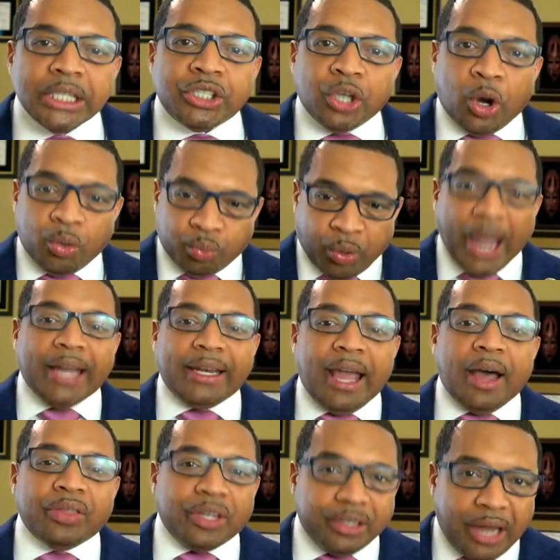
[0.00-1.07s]
So right
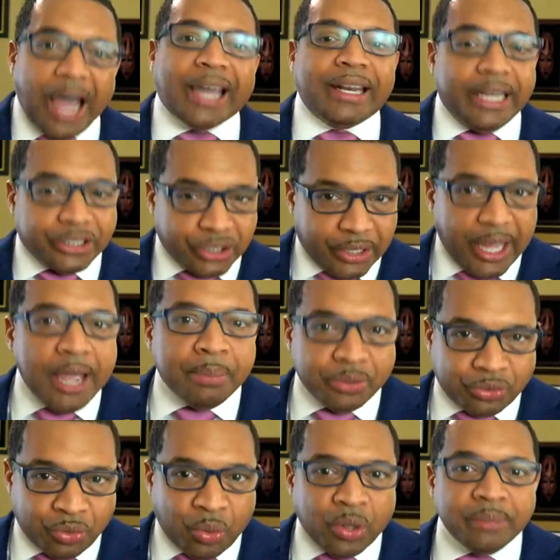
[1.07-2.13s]
now they're knocking at your
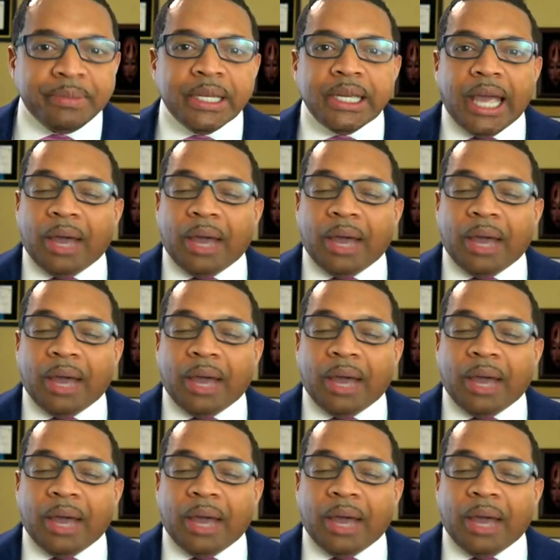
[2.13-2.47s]
neighbor's door,